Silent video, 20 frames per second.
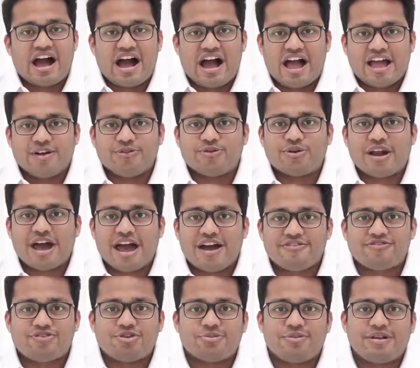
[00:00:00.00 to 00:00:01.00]
I would
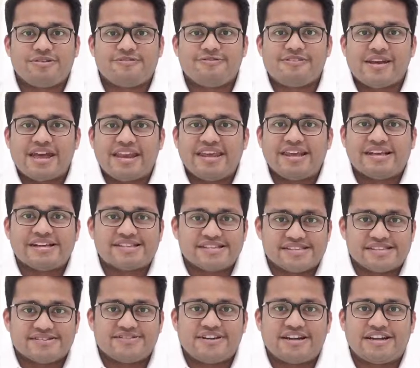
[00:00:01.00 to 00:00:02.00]
have to be very
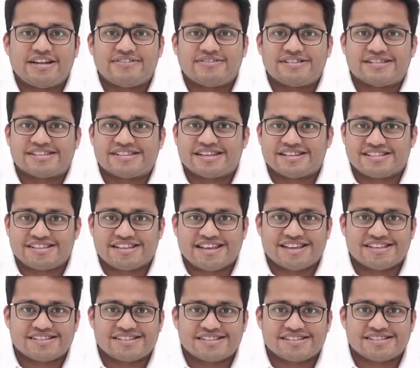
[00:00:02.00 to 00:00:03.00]
conservative in such
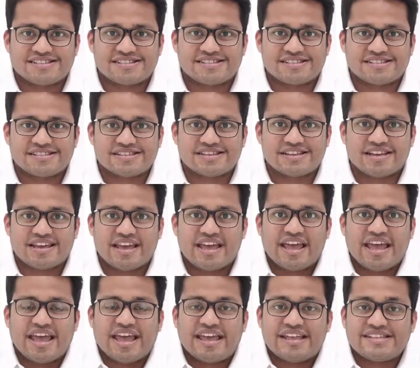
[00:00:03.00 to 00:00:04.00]
cases.
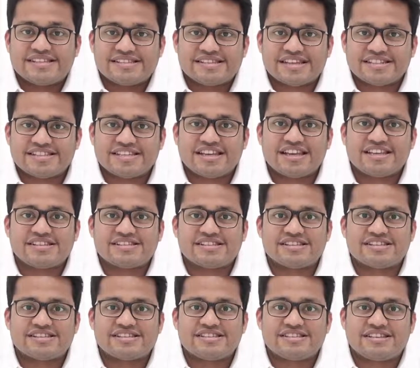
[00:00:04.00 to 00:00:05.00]
In such
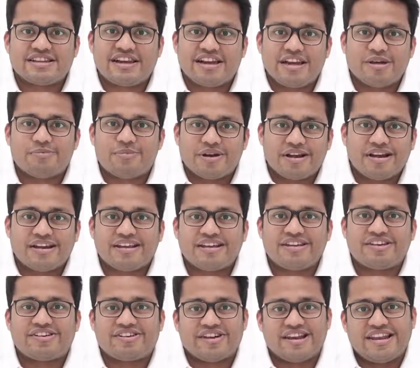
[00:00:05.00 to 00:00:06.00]
cases, 3D
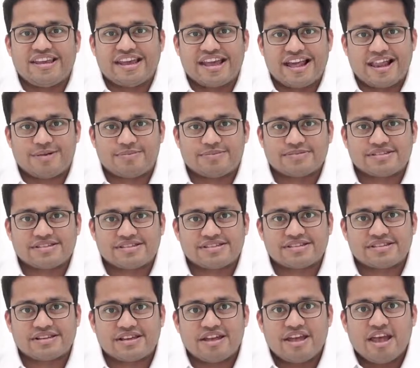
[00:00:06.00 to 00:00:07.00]
printing really helps,
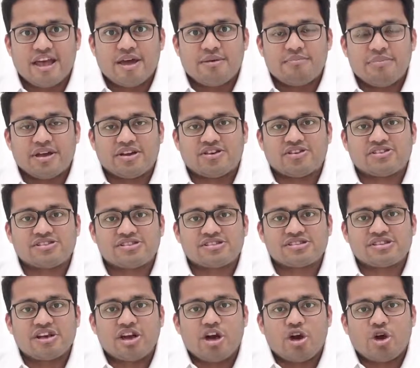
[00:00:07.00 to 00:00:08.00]

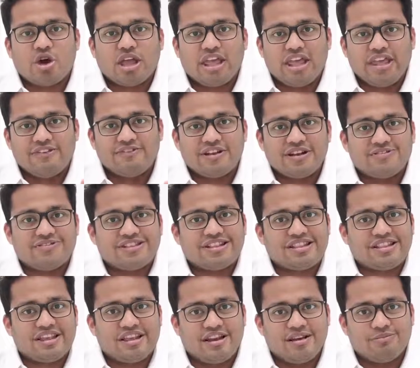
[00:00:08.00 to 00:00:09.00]
because even with
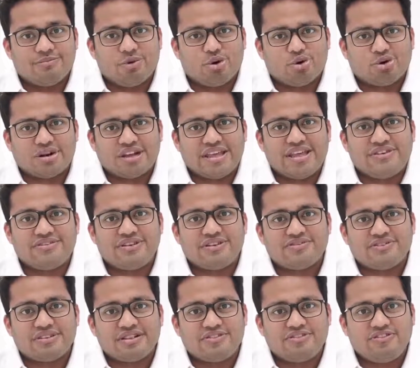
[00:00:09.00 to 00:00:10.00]
thin bone, even
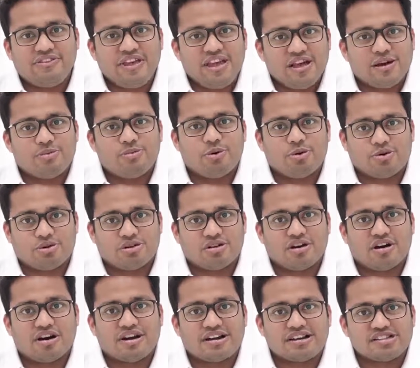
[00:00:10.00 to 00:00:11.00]
with weak bone,
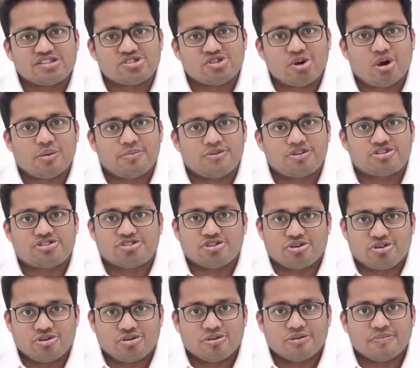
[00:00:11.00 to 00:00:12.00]
a resorbed
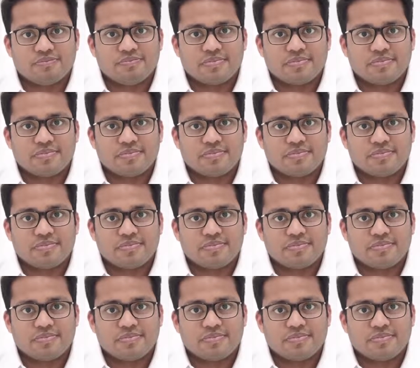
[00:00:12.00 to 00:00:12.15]
jaw,